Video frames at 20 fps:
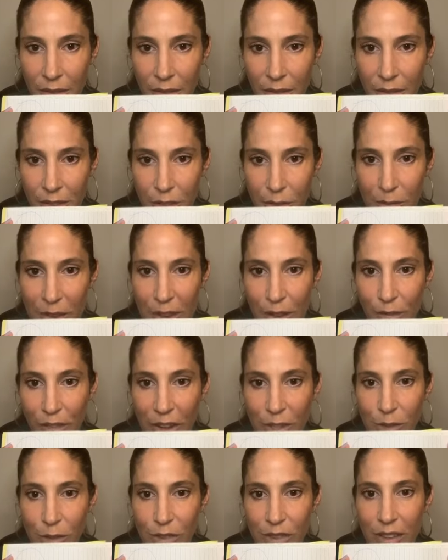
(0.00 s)
You make
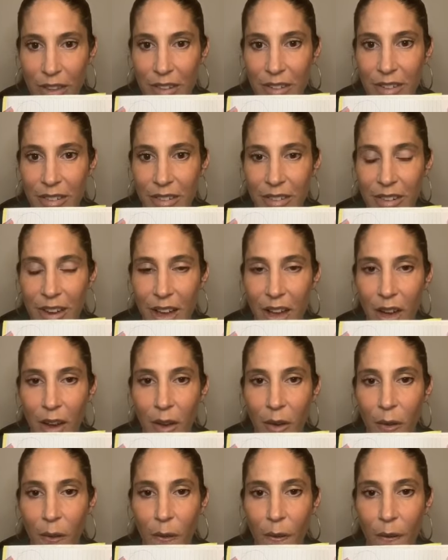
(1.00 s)
friends with it.
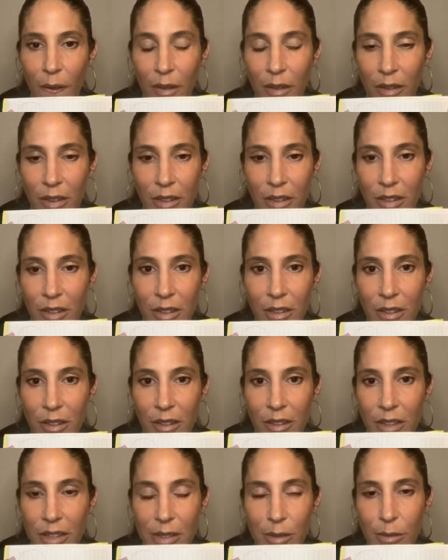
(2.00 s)
No.
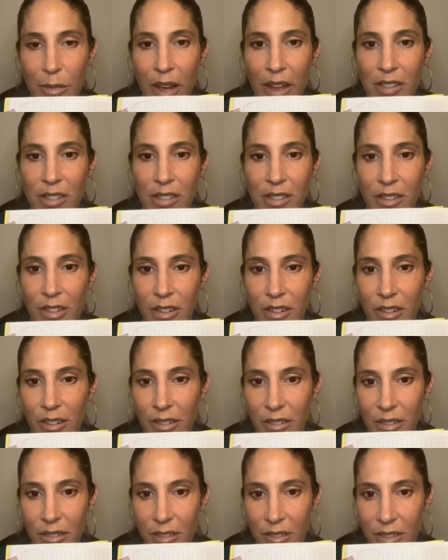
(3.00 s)
He's a monster.
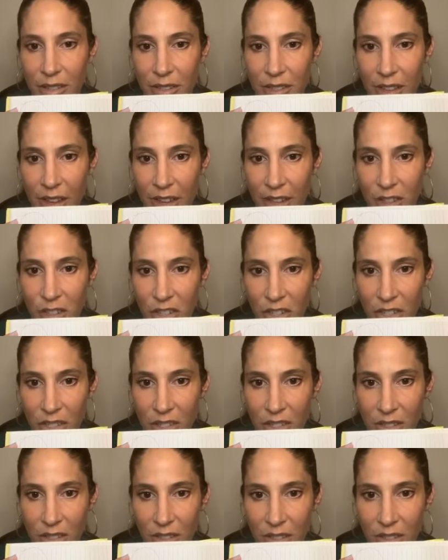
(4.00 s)
He's anxious.